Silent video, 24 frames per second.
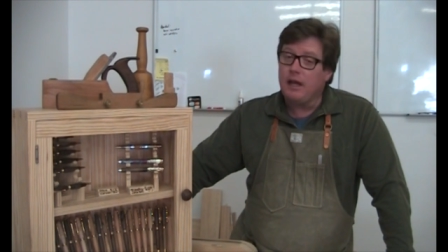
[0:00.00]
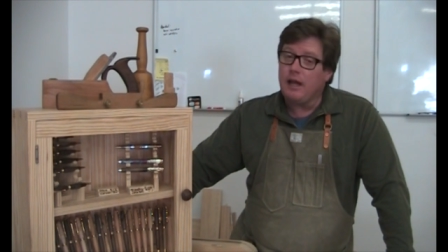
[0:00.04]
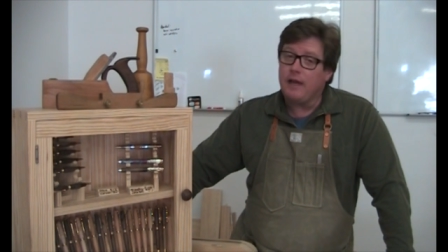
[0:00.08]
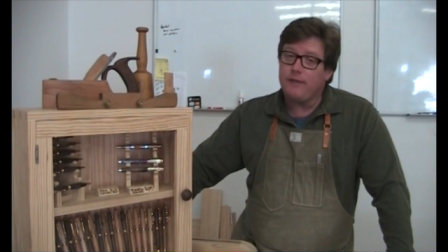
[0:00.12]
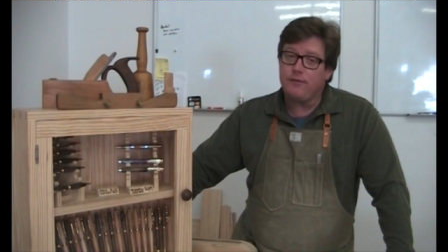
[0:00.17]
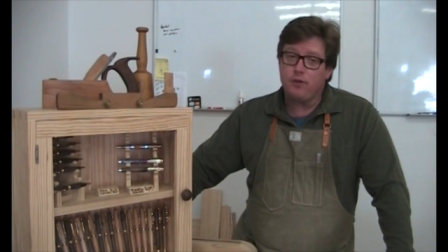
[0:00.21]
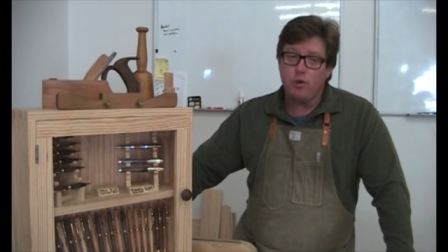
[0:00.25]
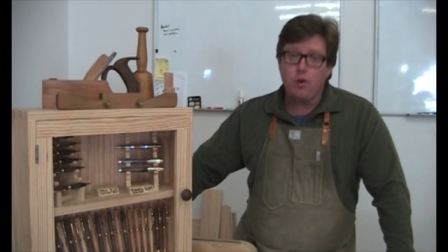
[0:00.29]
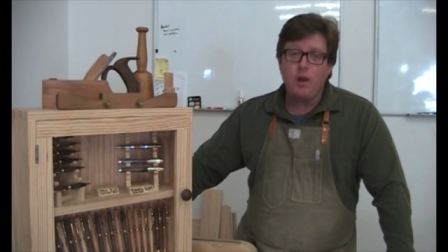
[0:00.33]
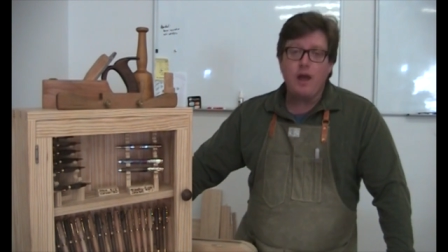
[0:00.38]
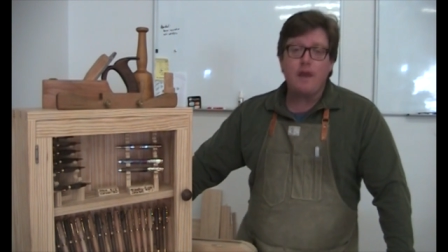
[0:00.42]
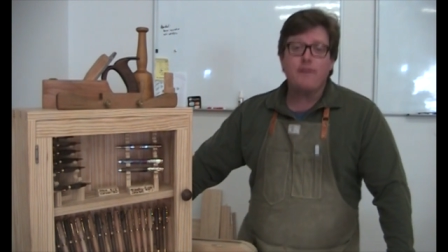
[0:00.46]

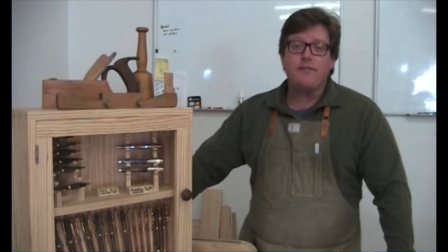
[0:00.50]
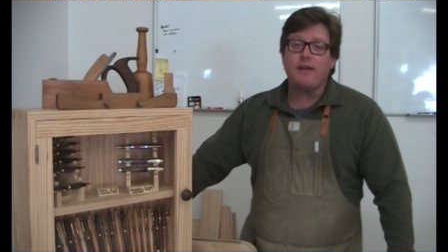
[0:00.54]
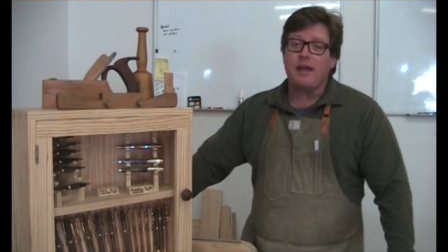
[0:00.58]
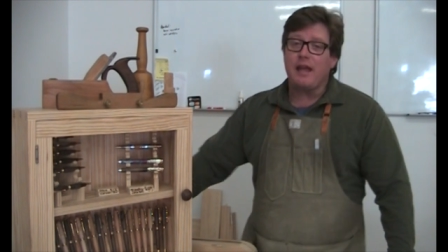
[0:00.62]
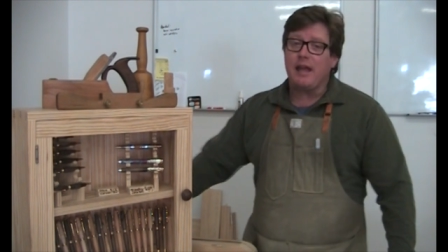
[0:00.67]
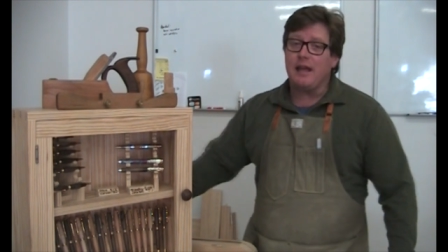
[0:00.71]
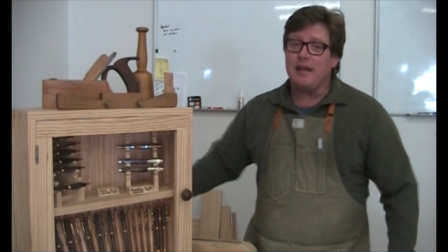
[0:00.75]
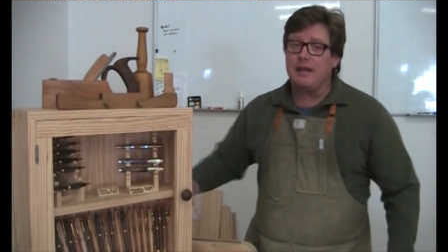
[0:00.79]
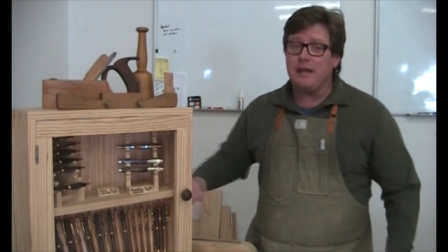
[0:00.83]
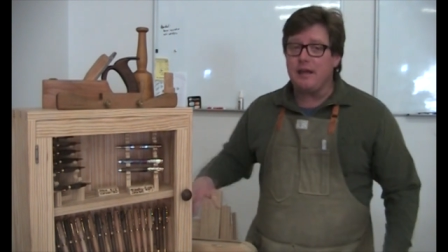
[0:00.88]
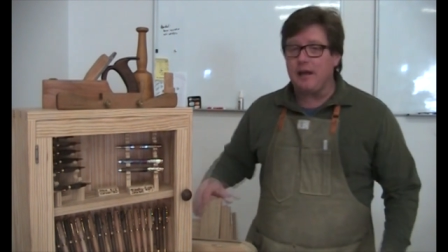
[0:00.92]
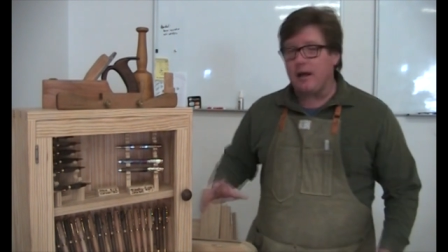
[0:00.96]
If you have
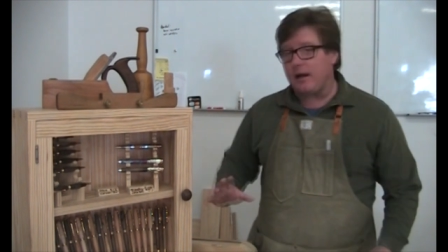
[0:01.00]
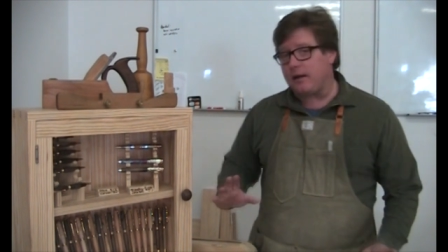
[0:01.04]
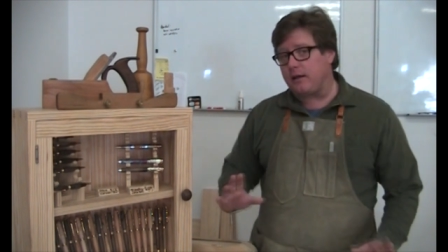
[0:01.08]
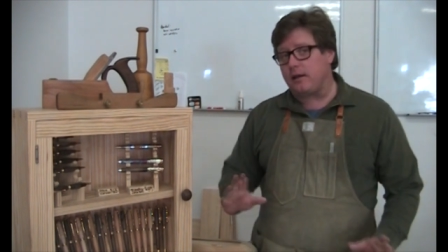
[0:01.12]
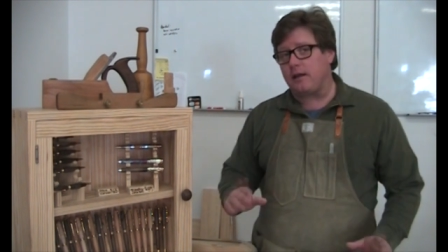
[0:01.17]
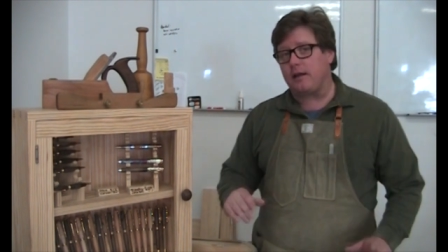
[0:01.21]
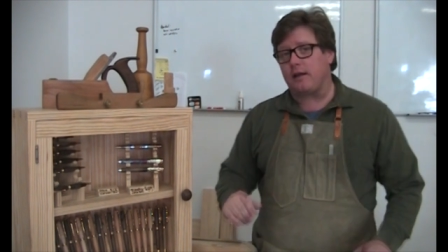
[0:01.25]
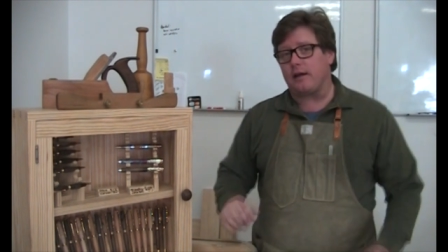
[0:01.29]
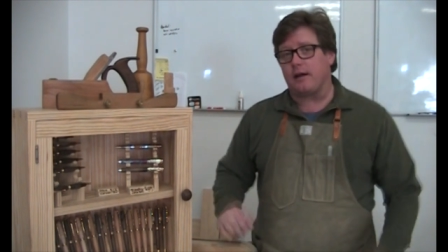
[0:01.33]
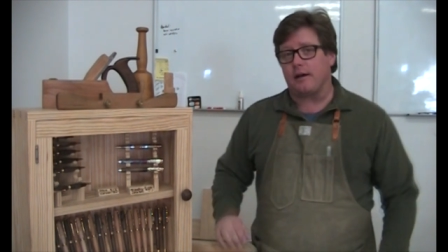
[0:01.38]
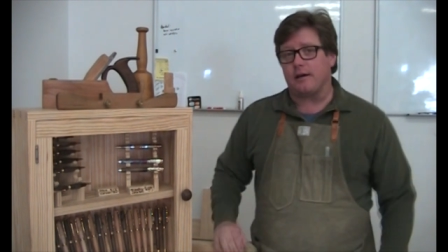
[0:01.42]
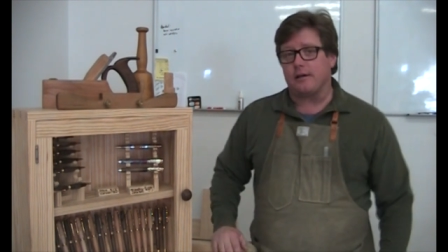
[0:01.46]
any
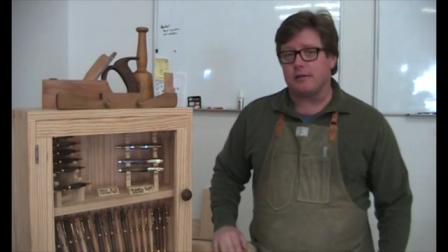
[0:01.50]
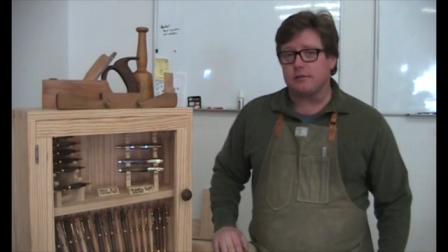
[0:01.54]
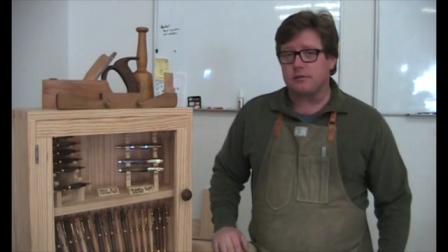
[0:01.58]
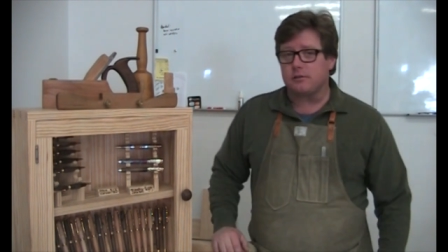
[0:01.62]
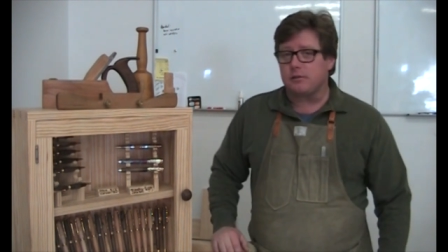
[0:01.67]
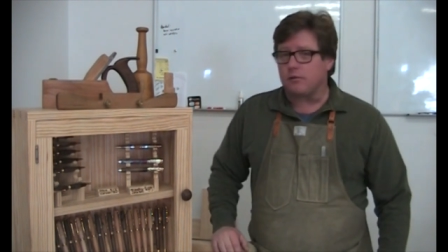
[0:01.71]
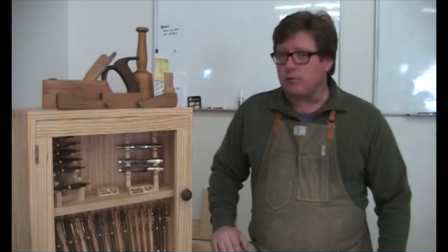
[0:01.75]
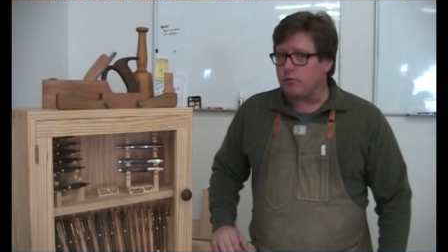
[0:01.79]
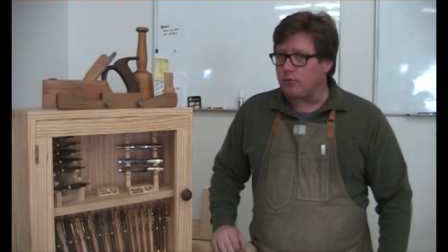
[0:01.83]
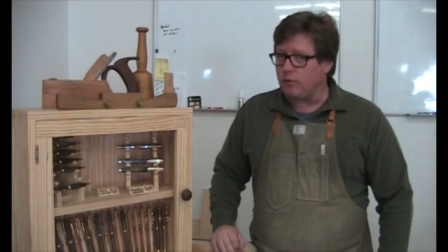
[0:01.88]
ideas,